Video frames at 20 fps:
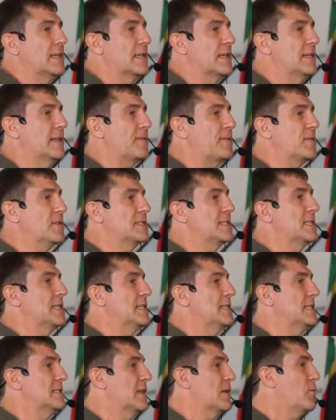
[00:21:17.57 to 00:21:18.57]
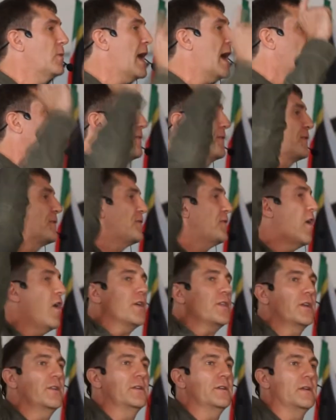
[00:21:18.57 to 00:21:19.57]
the difference is that we have a
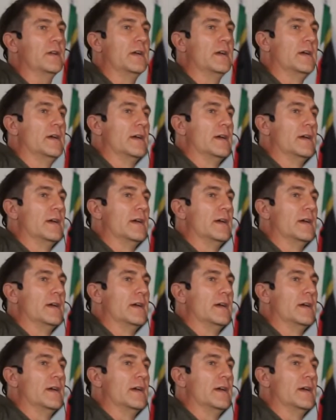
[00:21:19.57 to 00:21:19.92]
Father